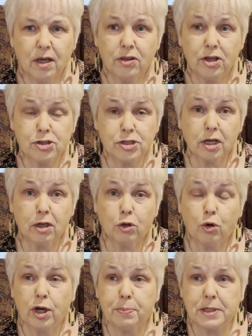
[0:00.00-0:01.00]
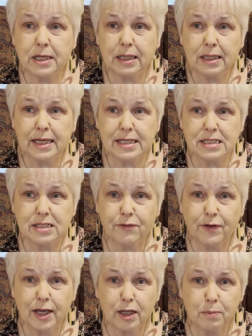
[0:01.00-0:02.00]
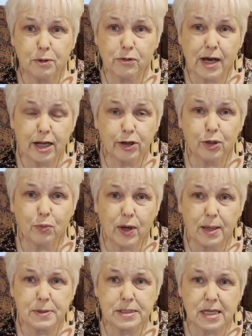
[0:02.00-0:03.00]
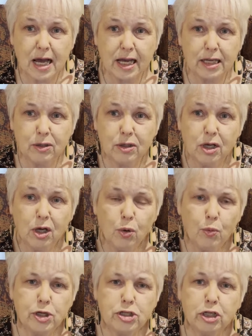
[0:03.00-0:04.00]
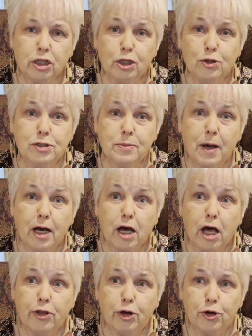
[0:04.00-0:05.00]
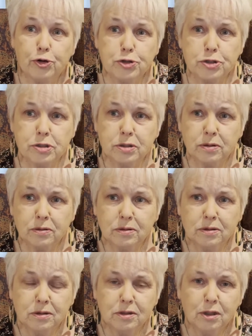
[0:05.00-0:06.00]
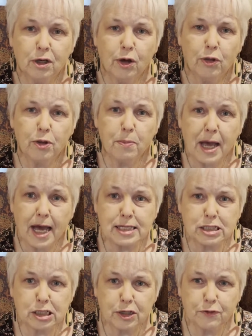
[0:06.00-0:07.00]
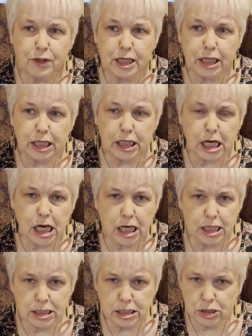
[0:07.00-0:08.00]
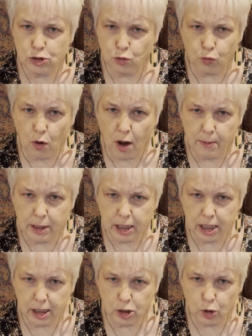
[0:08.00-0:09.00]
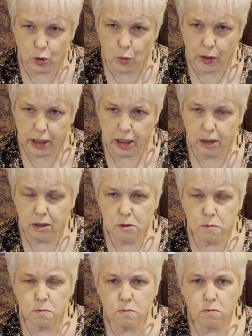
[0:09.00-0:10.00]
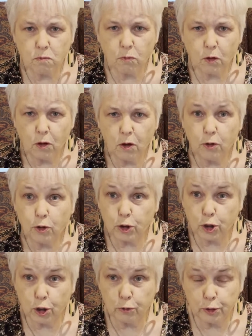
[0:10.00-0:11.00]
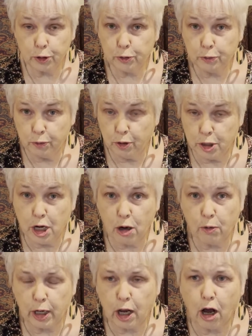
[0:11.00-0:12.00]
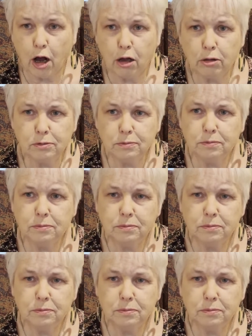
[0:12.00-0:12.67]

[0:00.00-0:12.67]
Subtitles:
There's a cryptic list available out on the website, which includes, among others, the mask of the drama king or queen, the guru know-it-all,